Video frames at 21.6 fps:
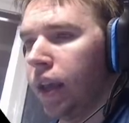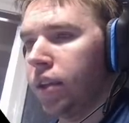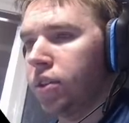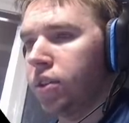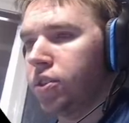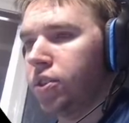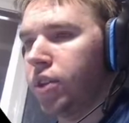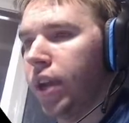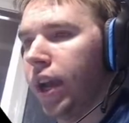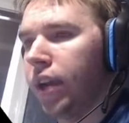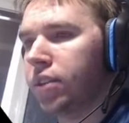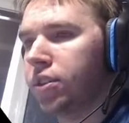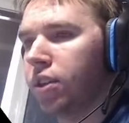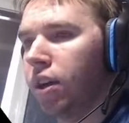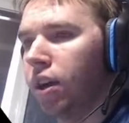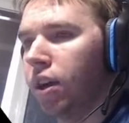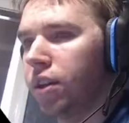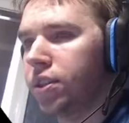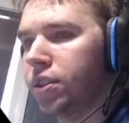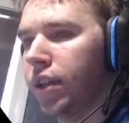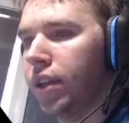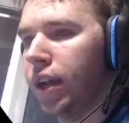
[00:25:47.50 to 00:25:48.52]

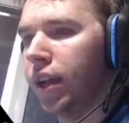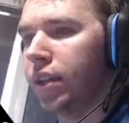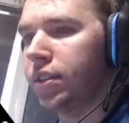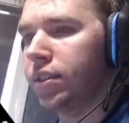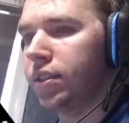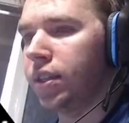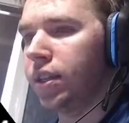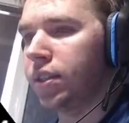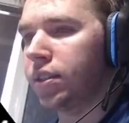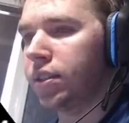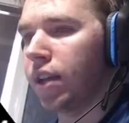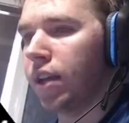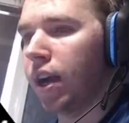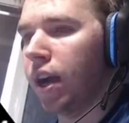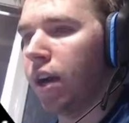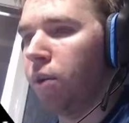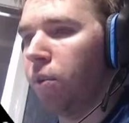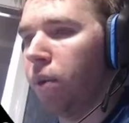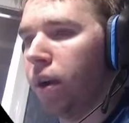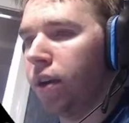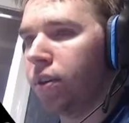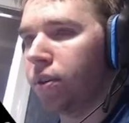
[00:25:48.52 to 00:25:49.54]
Jacksaw says he saw
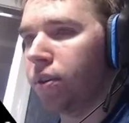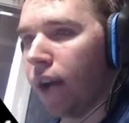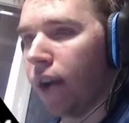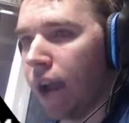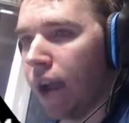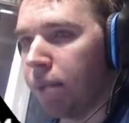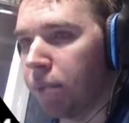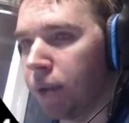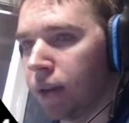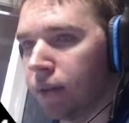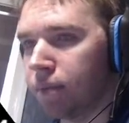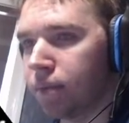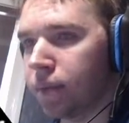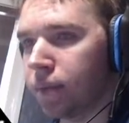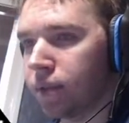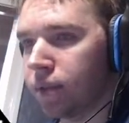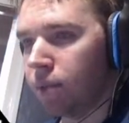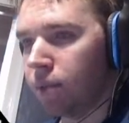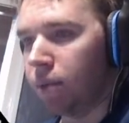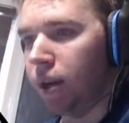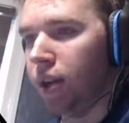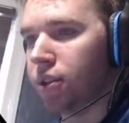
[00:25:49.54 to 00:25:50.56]
one rabbit.
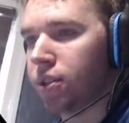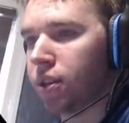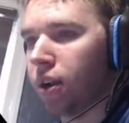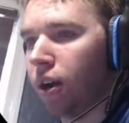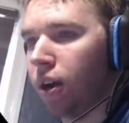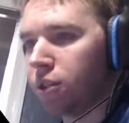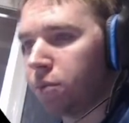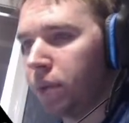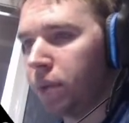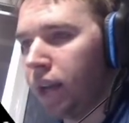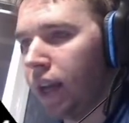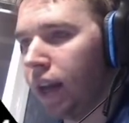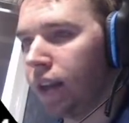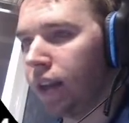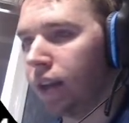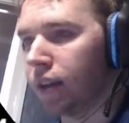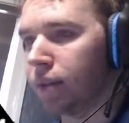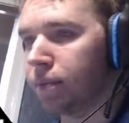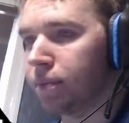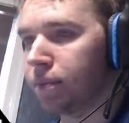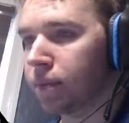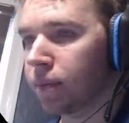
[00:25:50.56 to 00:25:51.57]
Someone else calls me an
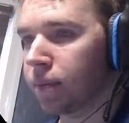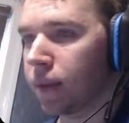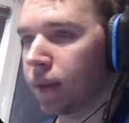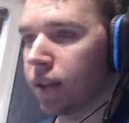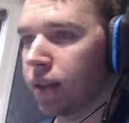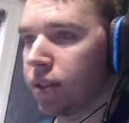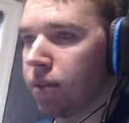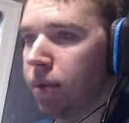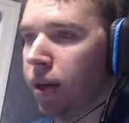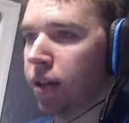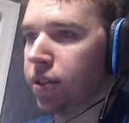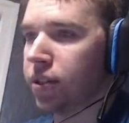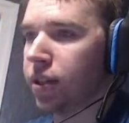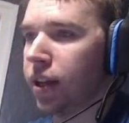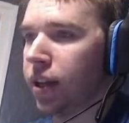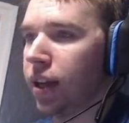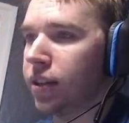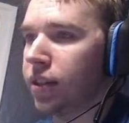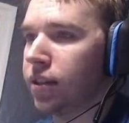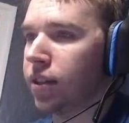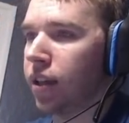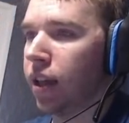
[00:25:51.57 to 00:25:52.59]
idiot. Someone else
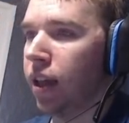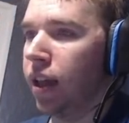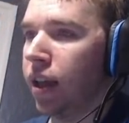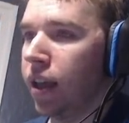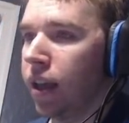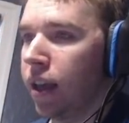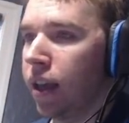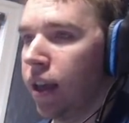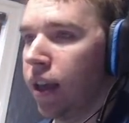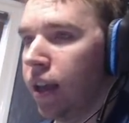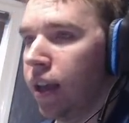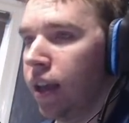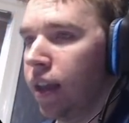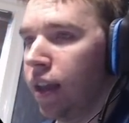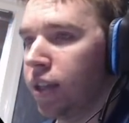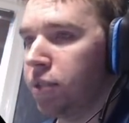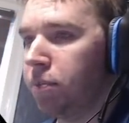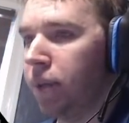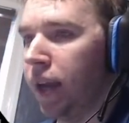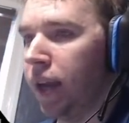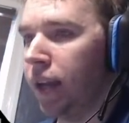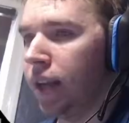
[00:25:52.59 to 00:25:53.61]
says
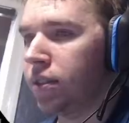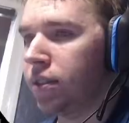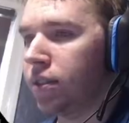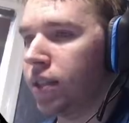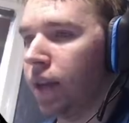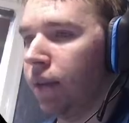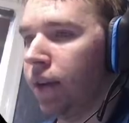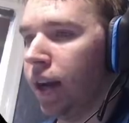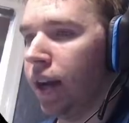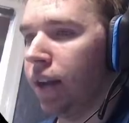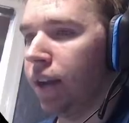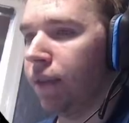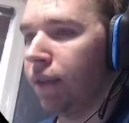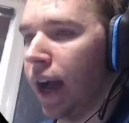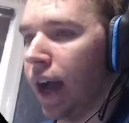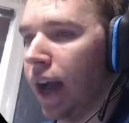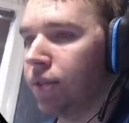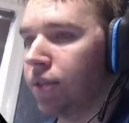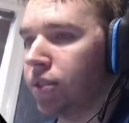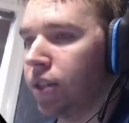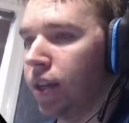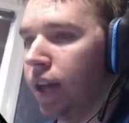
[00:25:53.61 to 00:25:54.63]
this means
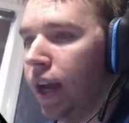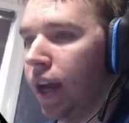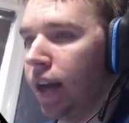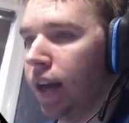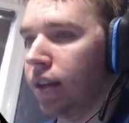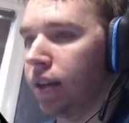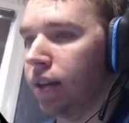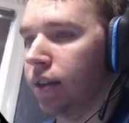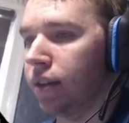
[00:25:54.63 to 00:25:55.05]
785 is united.